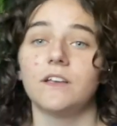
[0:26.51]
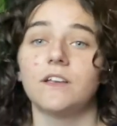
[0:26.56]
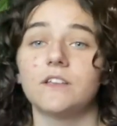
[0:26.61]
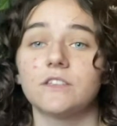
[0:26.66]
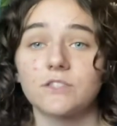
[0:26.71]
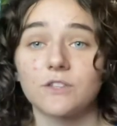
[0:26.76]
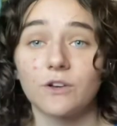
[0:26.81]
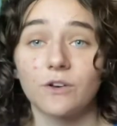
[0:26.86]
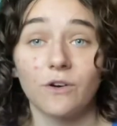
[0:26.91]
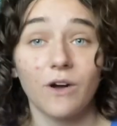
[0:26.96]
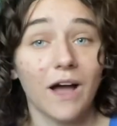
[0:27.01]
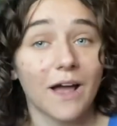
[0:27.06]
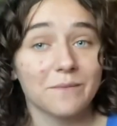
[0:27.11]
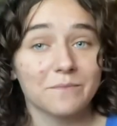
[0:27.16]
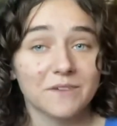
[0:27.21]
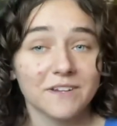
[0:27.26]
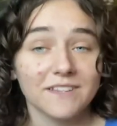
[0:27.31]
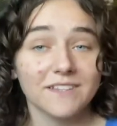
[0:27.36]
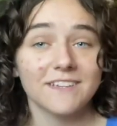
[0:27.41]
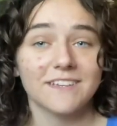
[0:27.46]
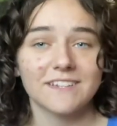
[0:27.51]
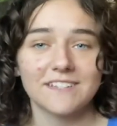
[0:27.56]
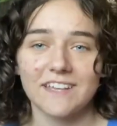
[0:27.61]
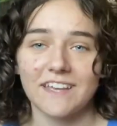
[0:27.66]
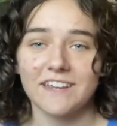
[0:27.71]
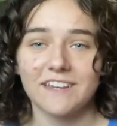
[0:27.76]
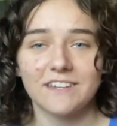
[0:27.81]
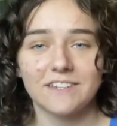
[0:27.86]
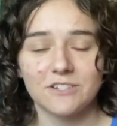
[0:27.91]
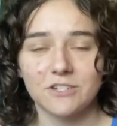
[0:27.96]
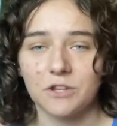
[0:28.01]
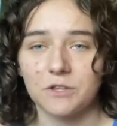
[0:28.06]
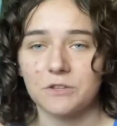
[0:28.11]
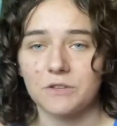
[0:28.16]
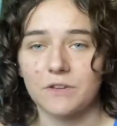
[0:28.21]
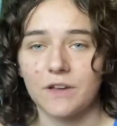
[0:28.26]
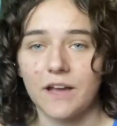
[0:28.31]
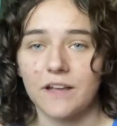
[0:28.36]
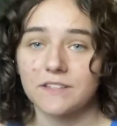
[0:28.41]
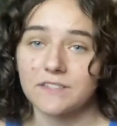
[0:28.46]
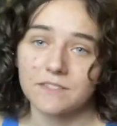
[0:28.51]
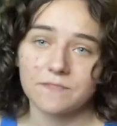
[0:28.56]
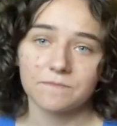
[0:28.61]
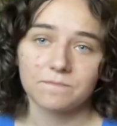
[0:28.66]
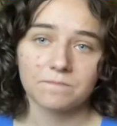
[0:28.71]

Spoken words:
so I'm really excited to show you guys.